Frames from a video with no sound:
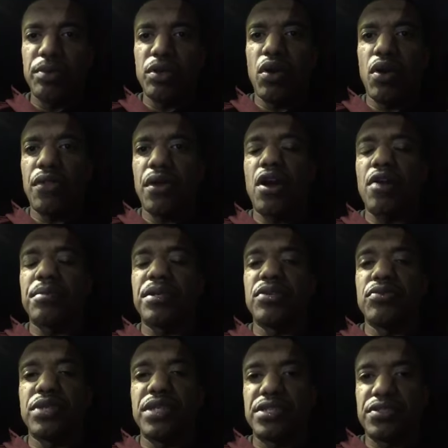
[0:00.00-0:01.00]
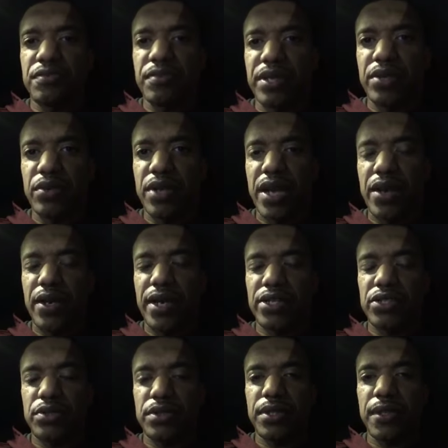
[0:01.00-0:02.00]
be called the Army Greens from here on out,
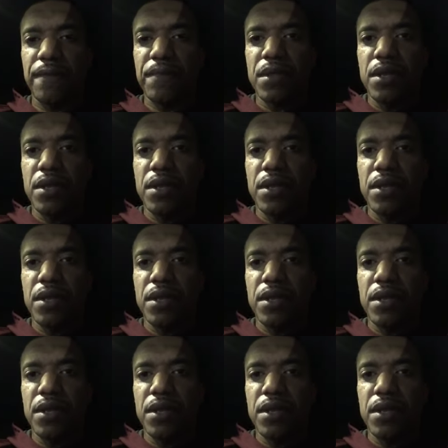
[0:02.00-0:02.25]
actually.